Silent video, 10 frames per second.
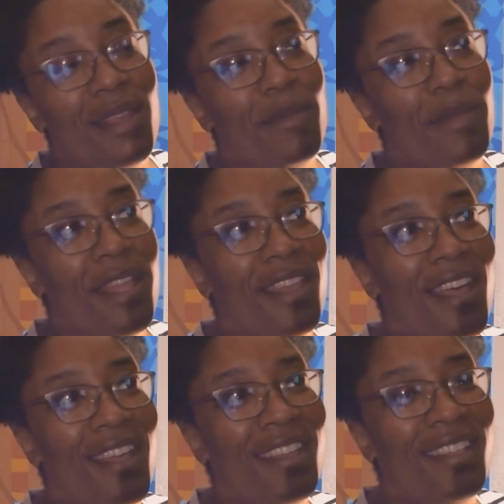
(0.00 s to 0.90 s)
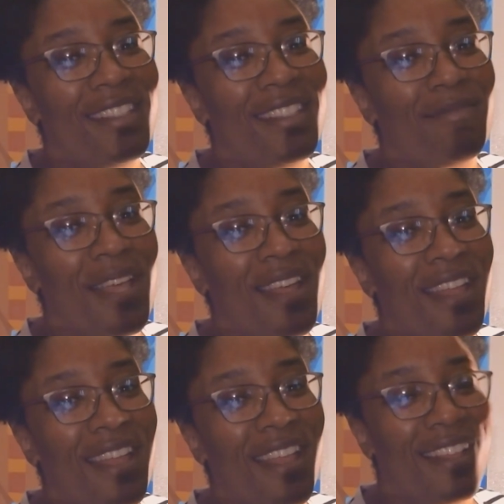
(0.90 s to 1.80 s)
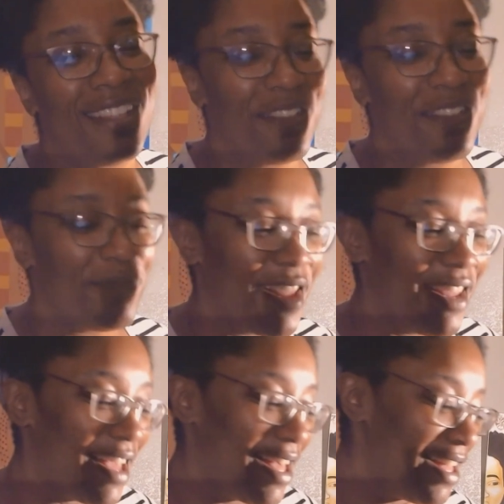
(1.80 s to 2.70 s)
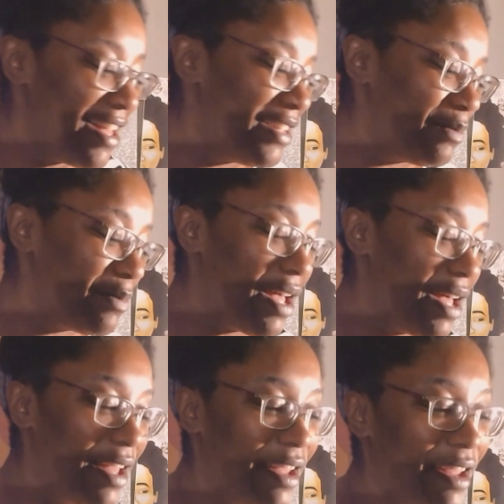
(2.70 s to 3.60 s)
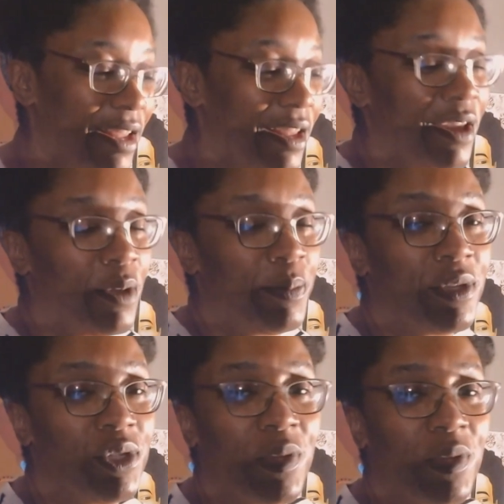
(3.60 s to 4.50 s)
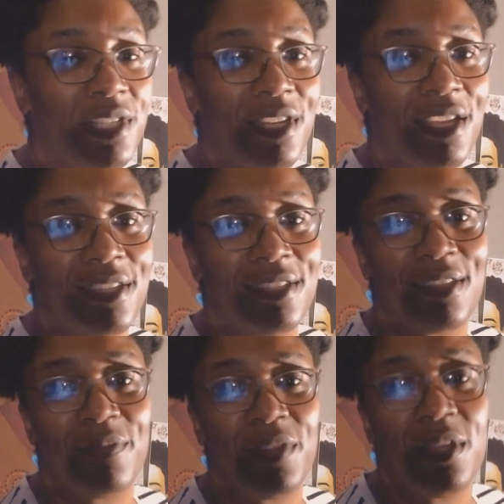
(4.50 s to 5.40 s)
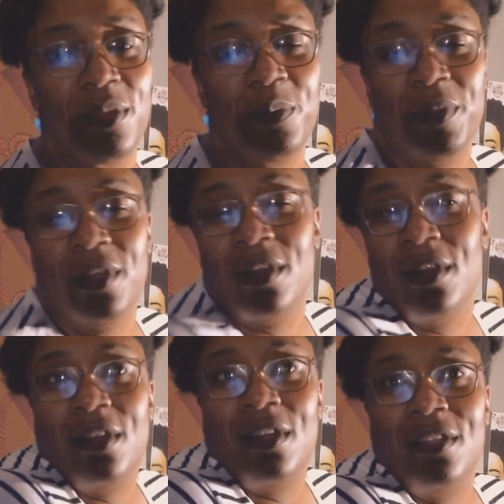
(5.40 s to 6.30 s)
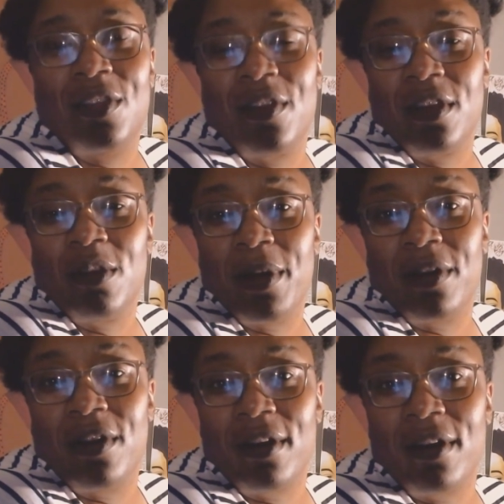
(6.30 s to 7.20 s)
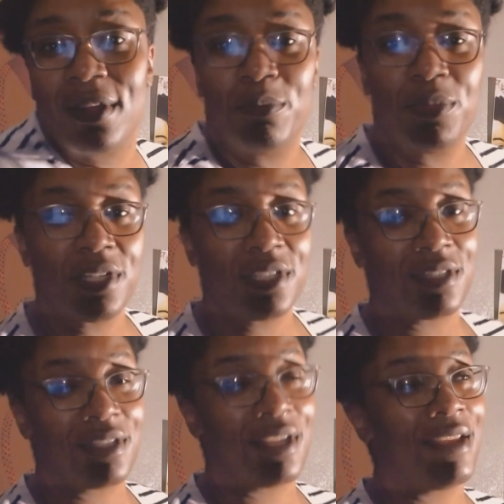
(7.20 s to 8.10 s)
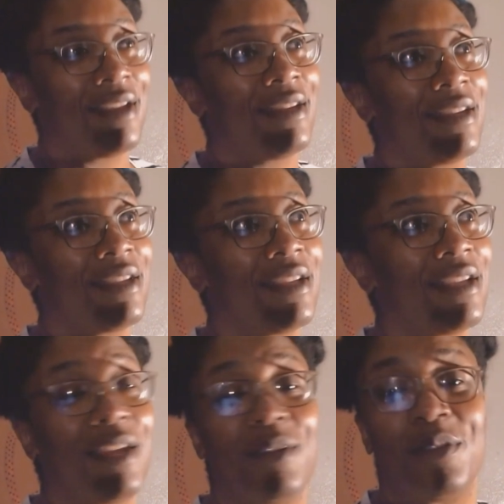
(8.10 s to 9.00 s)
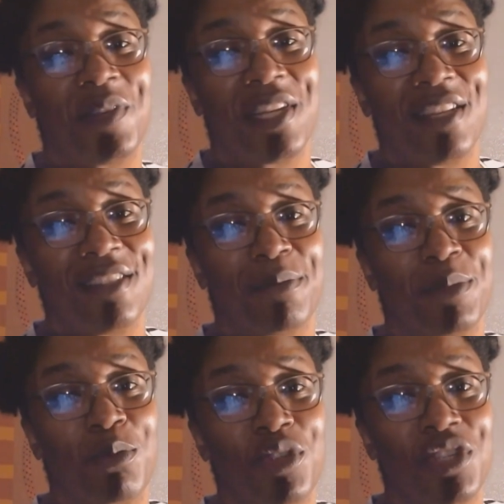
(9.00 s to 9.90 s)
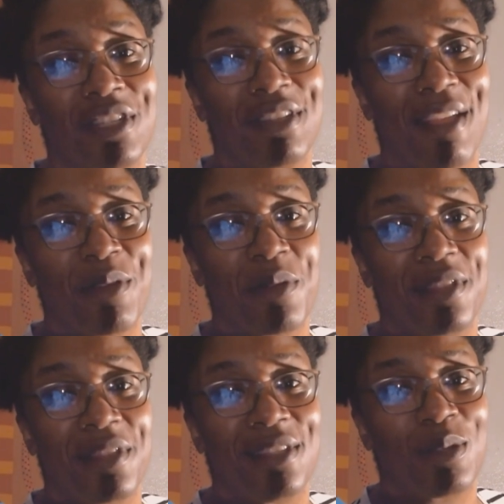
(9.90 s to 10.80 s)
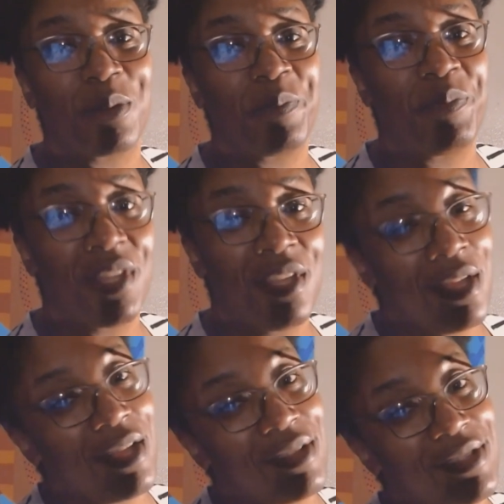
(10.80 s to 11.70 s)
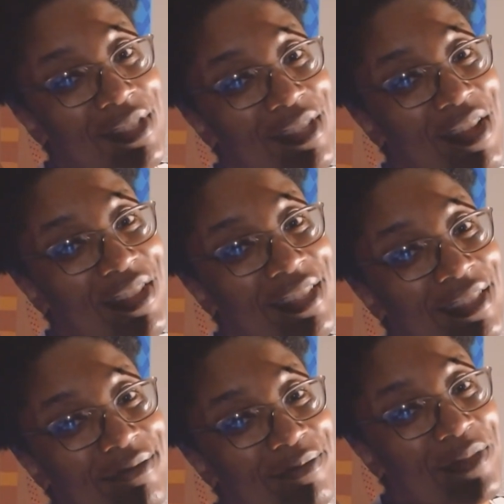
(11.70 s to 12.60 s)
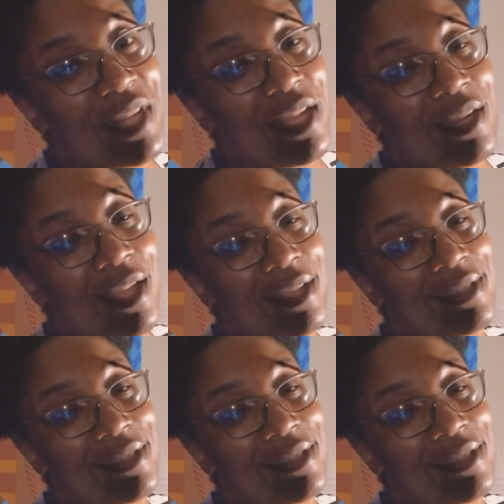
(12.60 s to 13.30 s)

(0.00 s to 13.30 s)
Bye guys. Bye. Bye guys. Bye. Hope you enjoyed today's video talking about art and books, and I don't know what else I'm smushing together in this, so I'll just call it a night.